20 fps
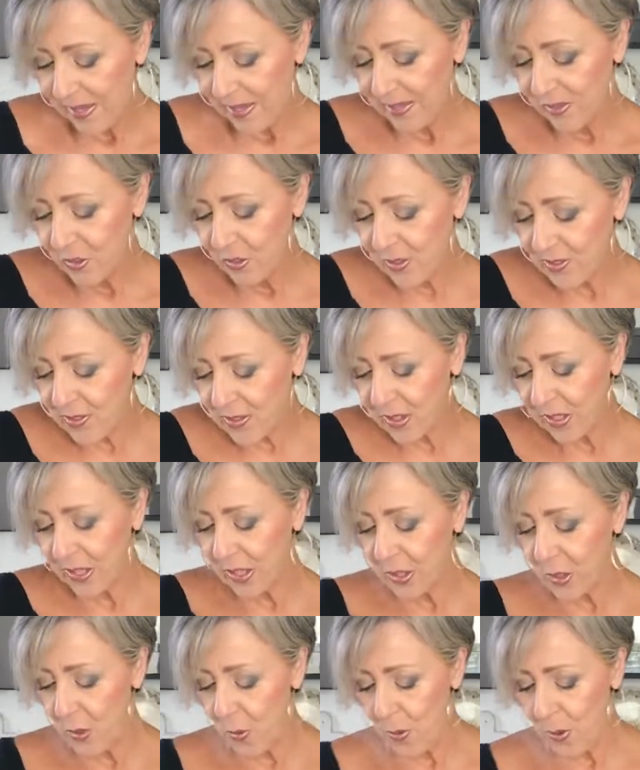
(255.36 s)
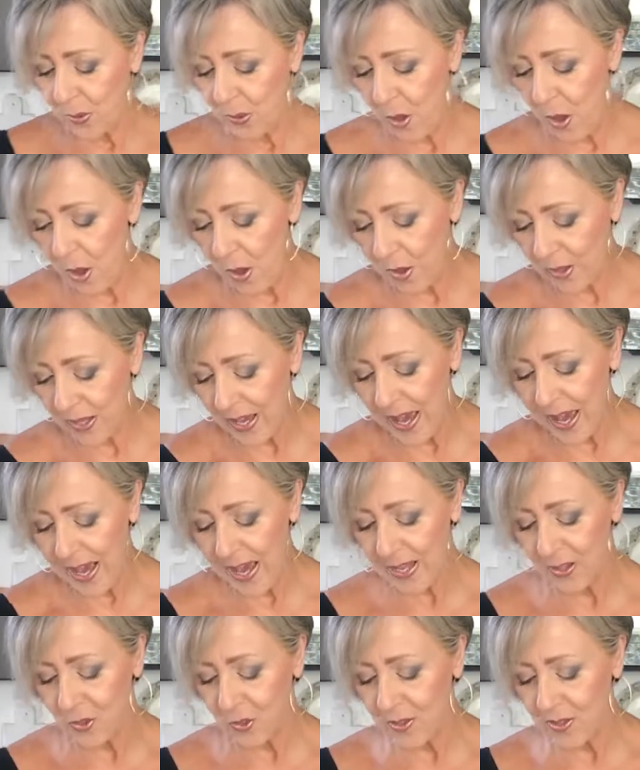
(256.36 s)
Just going to go along
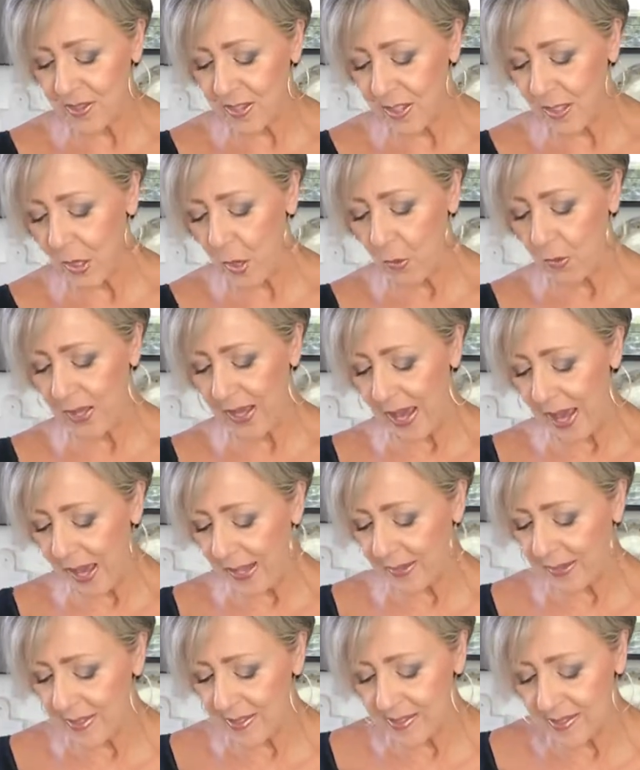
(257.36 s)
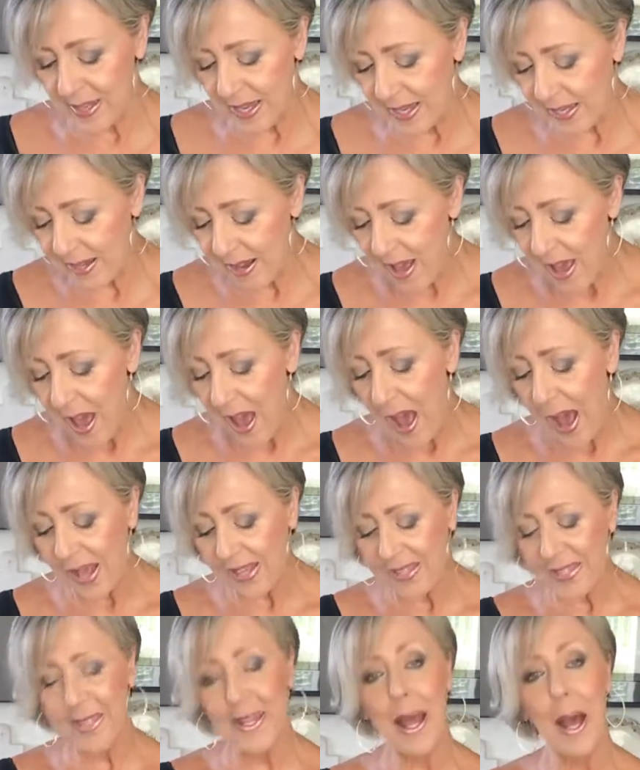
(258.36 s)
and just slowly add this in. I
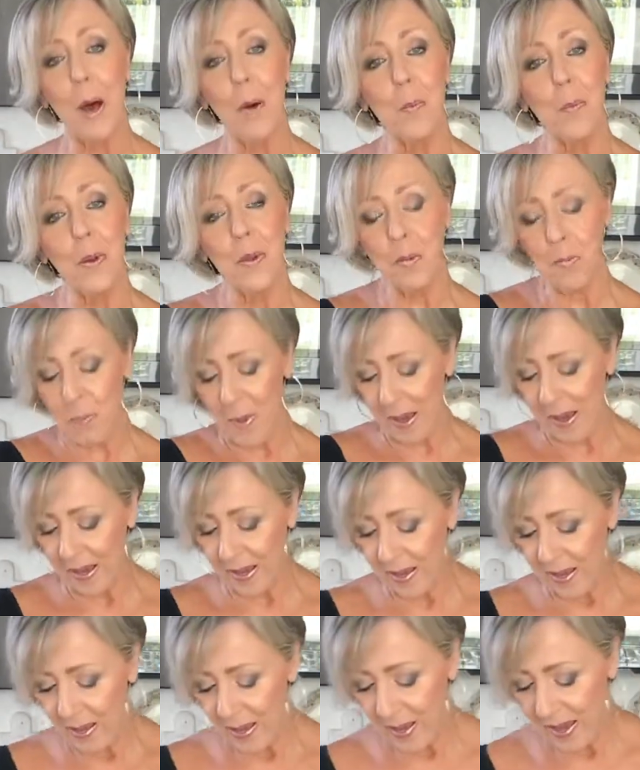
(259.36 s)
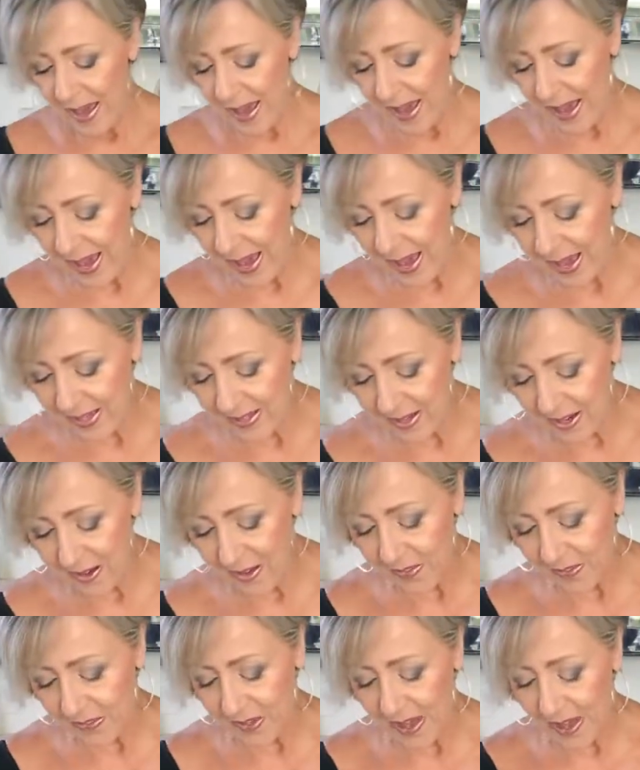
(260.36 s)
can help with my hand
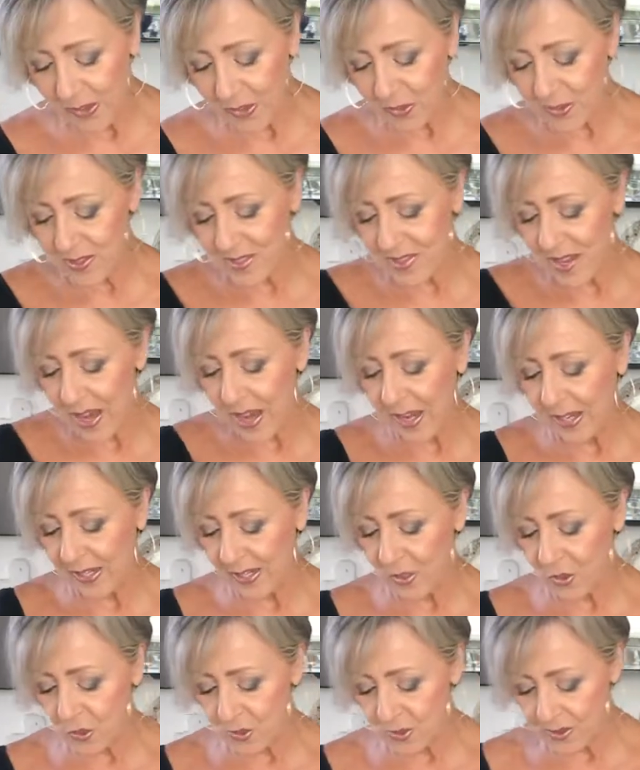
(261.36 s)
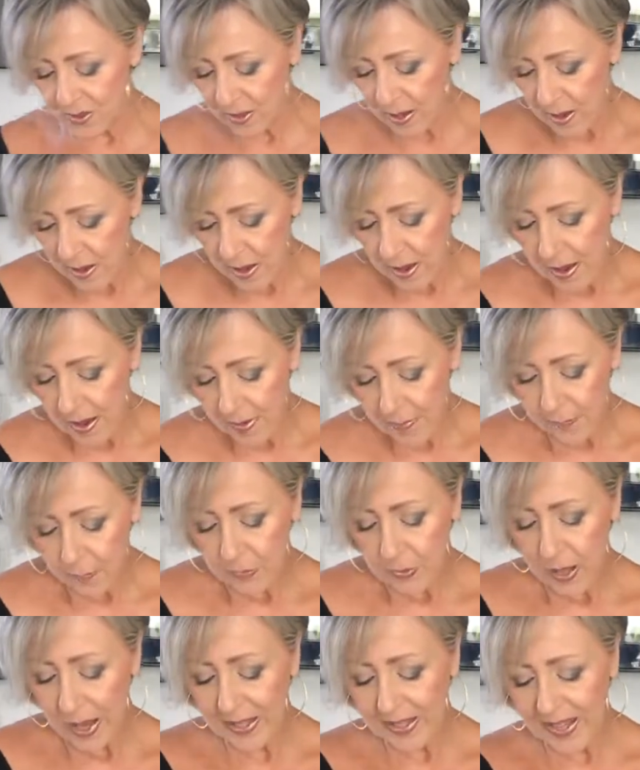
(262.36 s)
on the other side, and just,
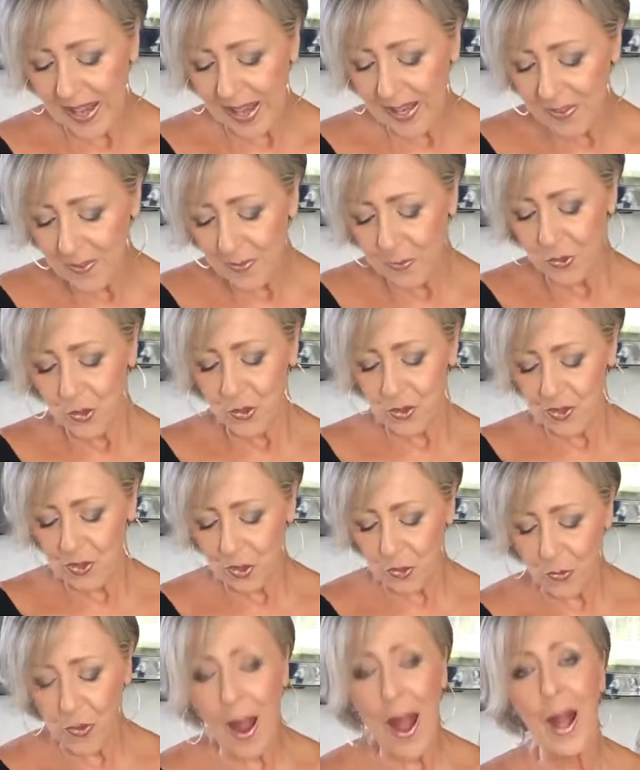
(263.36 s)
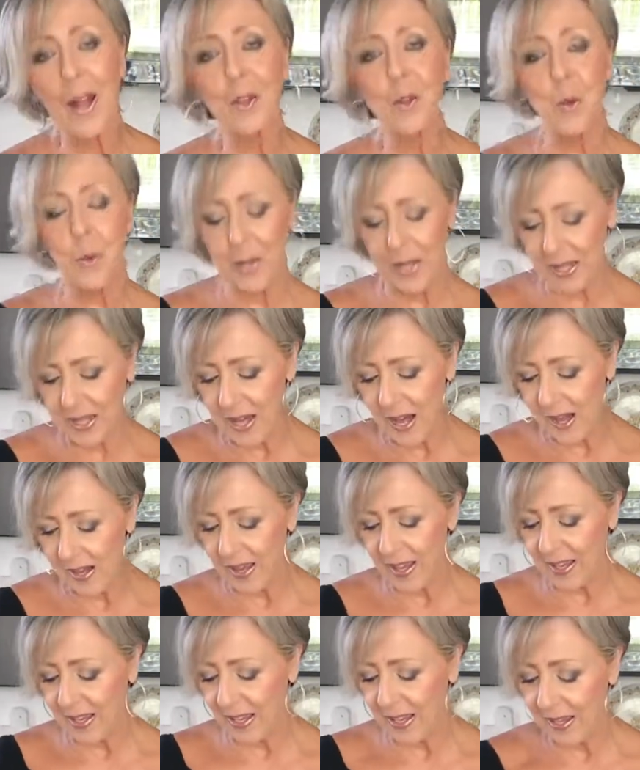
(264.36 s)
again, just gradually
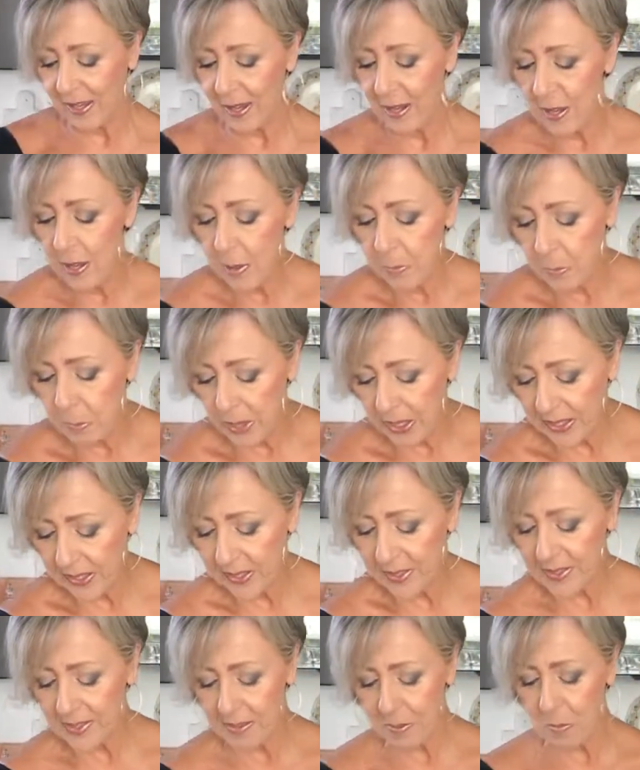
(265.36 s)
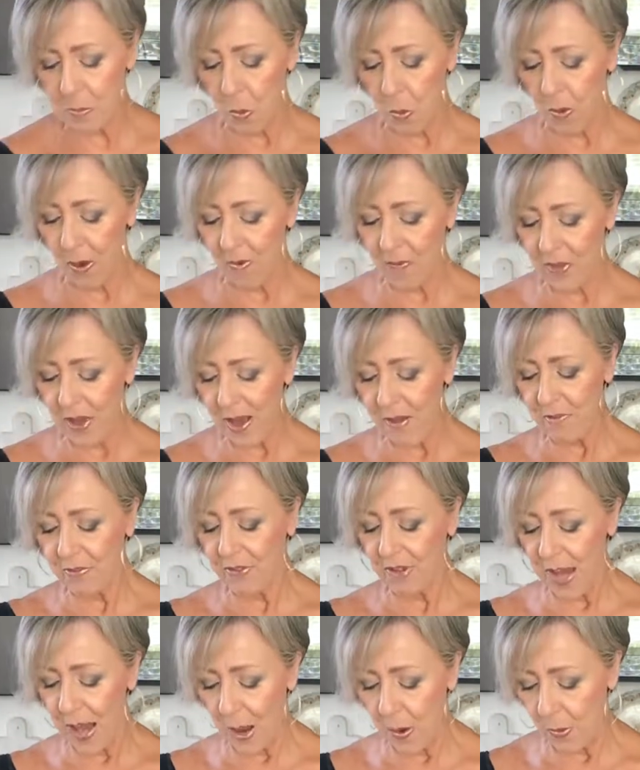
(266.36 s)
cutting in, bringing some more of that
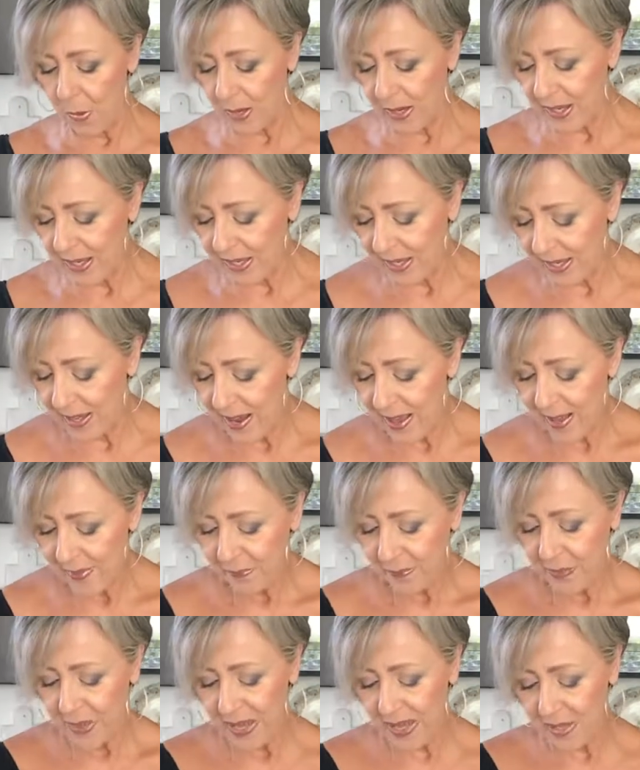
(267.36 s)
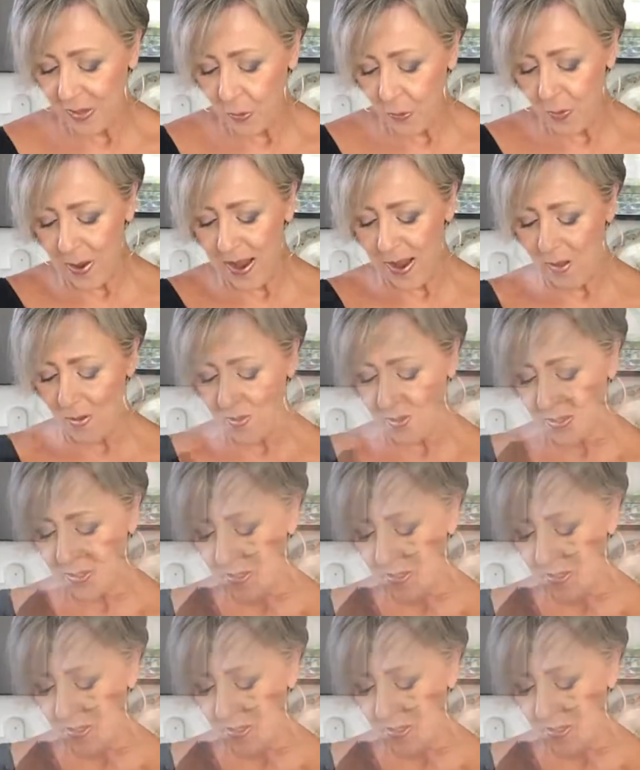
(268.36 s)
flour in and around.